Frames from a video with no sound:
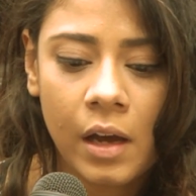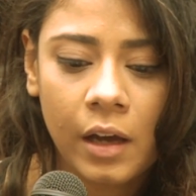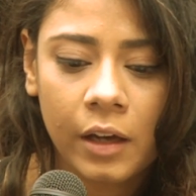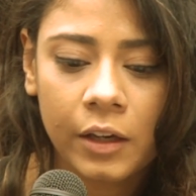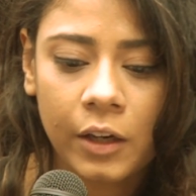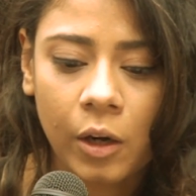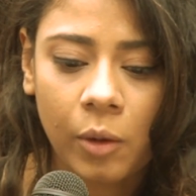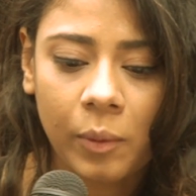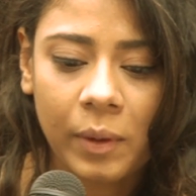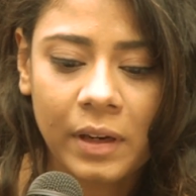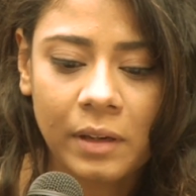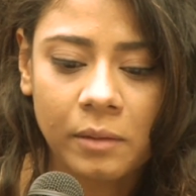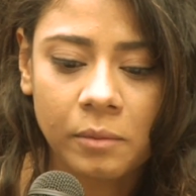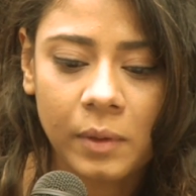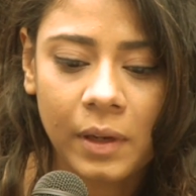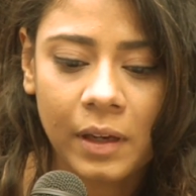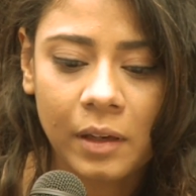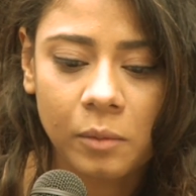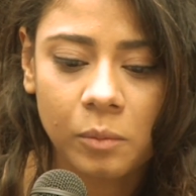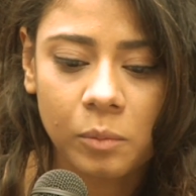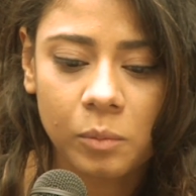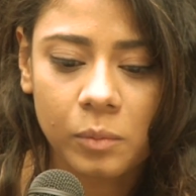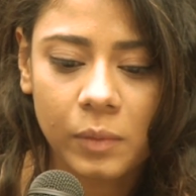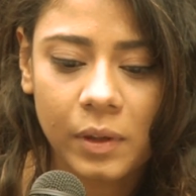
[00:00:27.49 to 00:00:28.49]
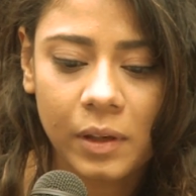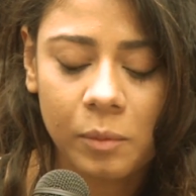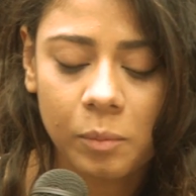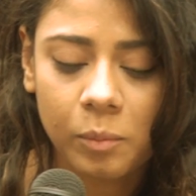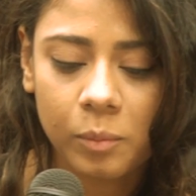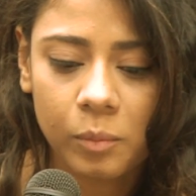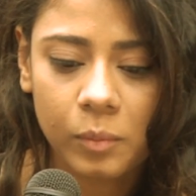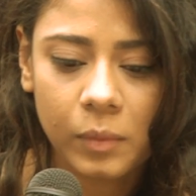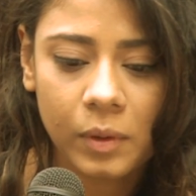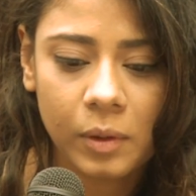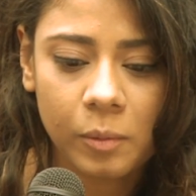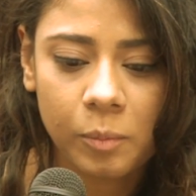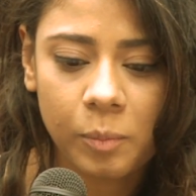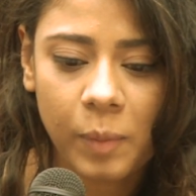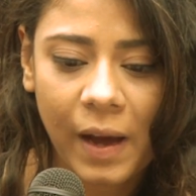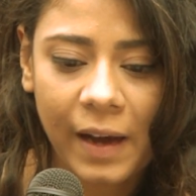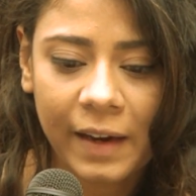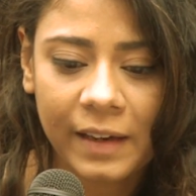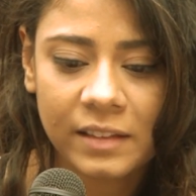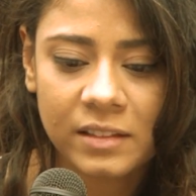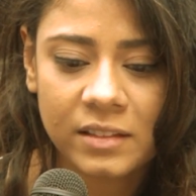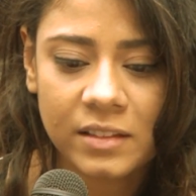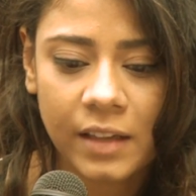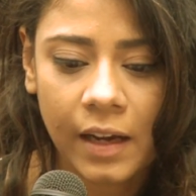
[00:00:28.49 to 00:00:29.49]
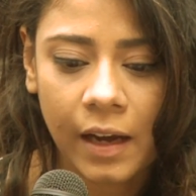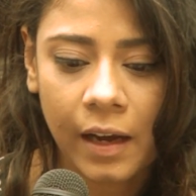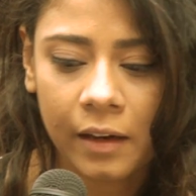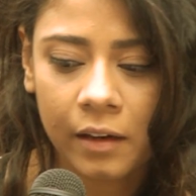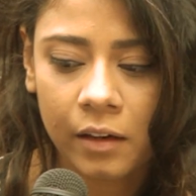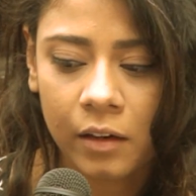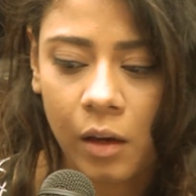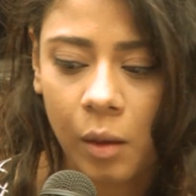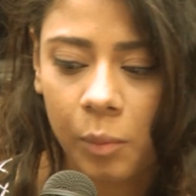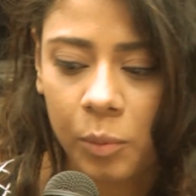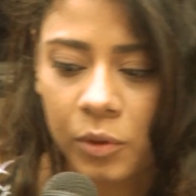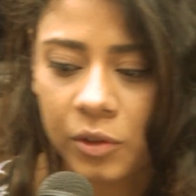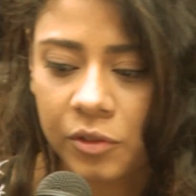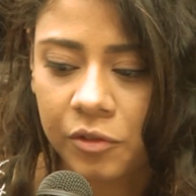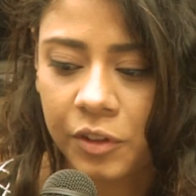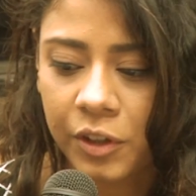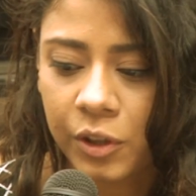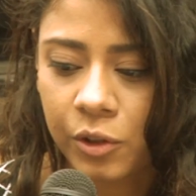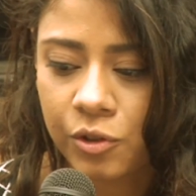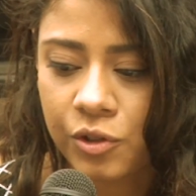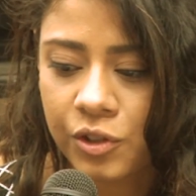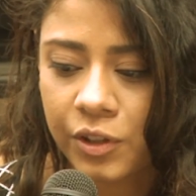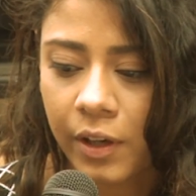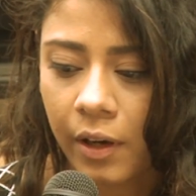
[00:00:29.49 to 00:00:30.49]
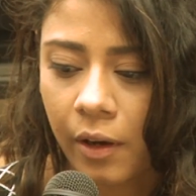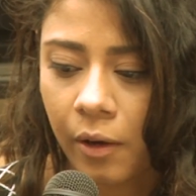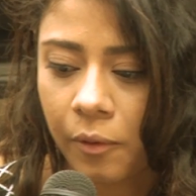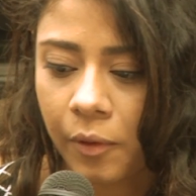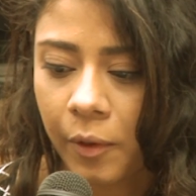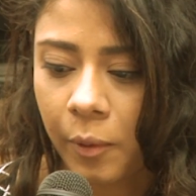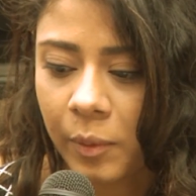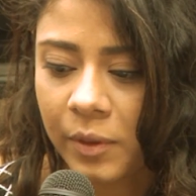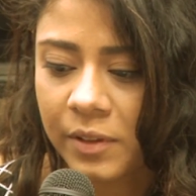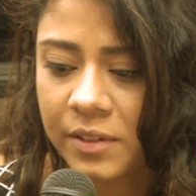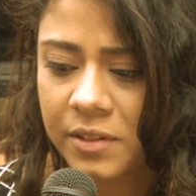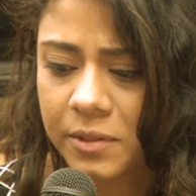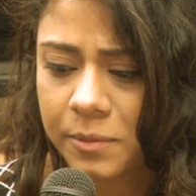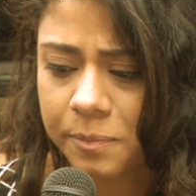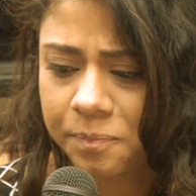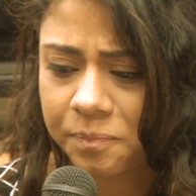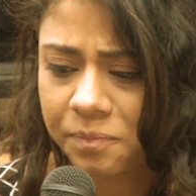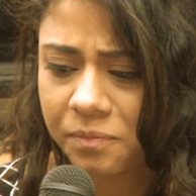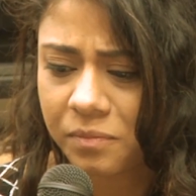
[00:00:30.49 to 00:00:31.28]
in Pakistan a couple of years ago there was,